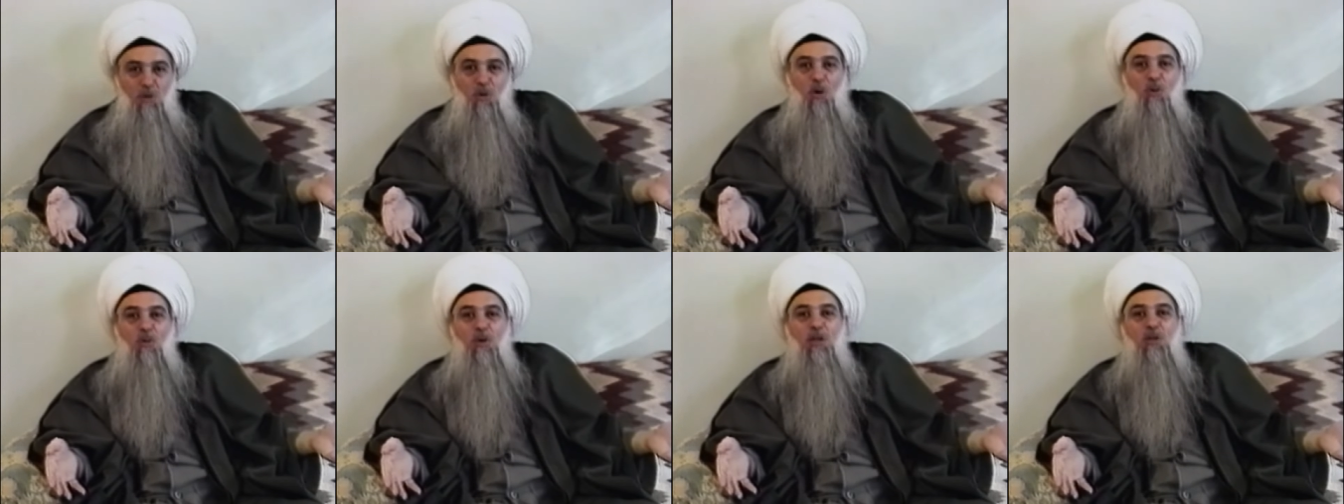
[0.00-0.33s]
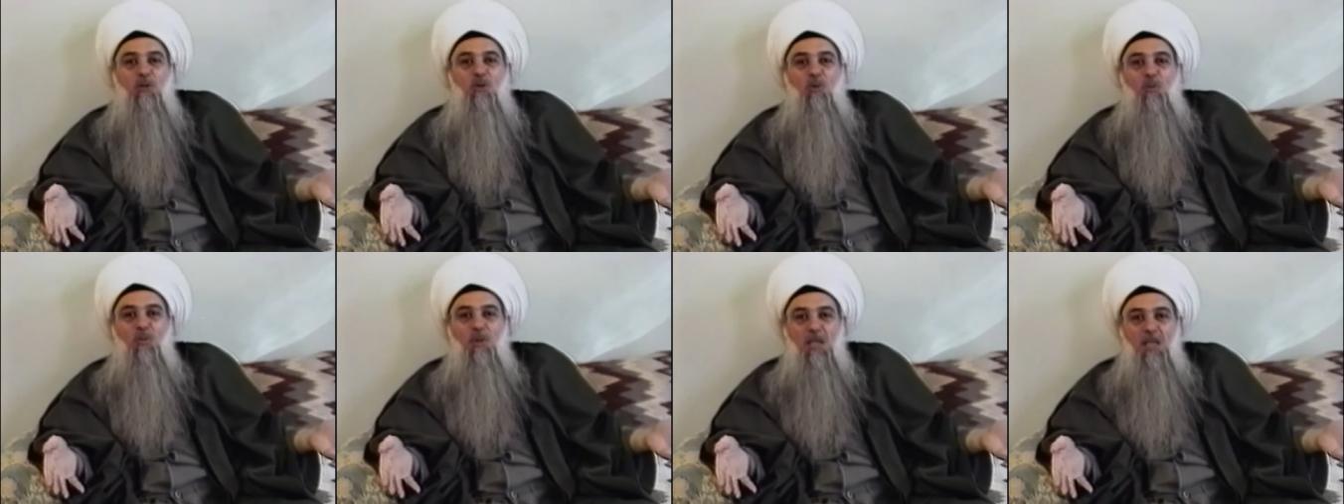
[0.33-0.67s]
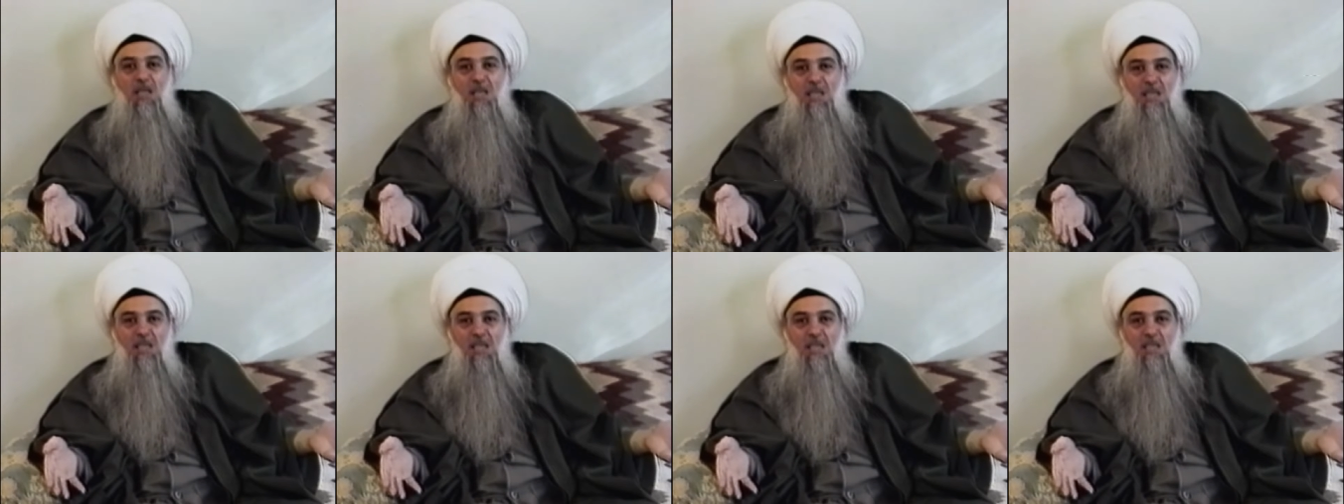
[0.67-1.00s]
going to
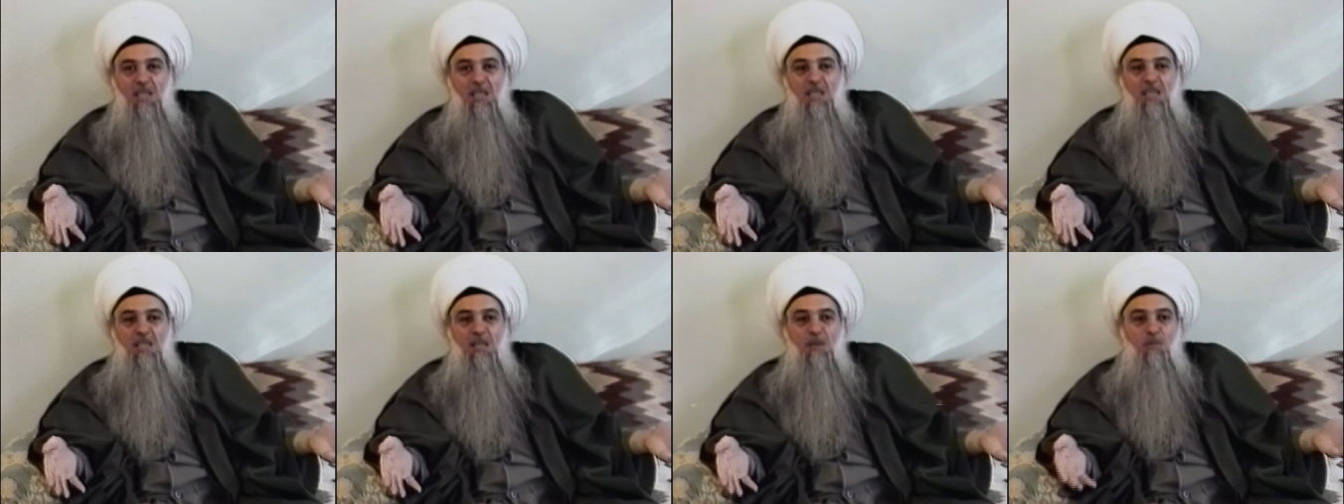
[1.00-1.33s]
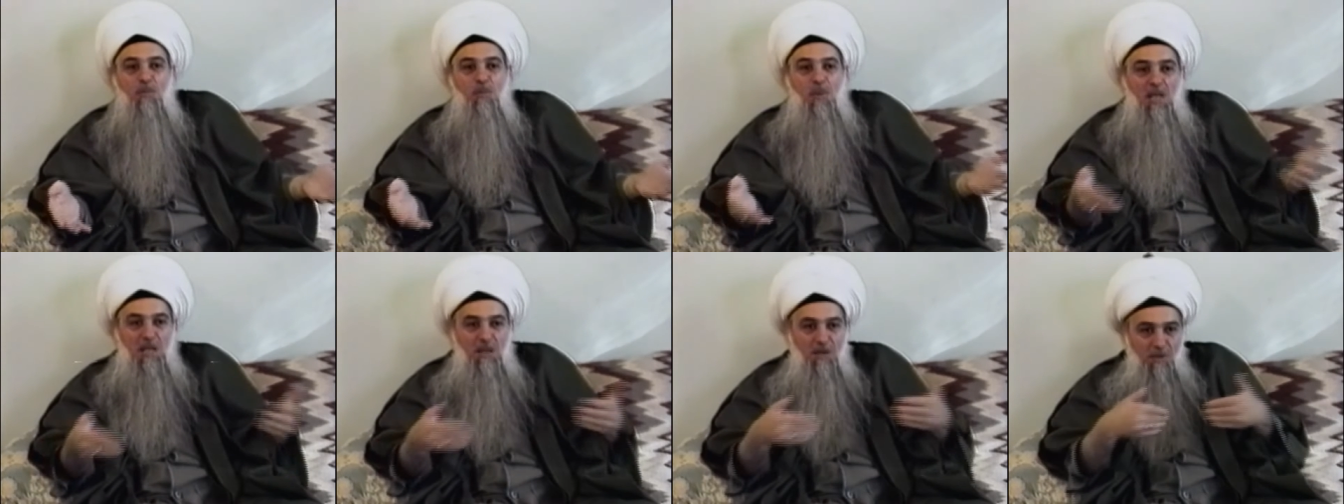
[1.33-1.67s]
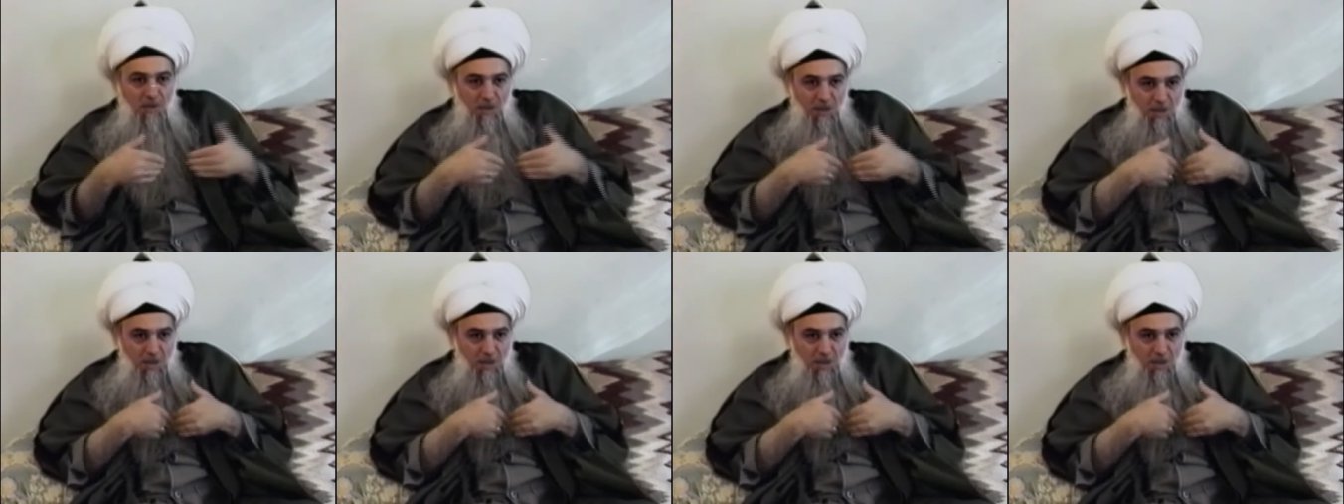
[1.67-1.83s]
be the bene,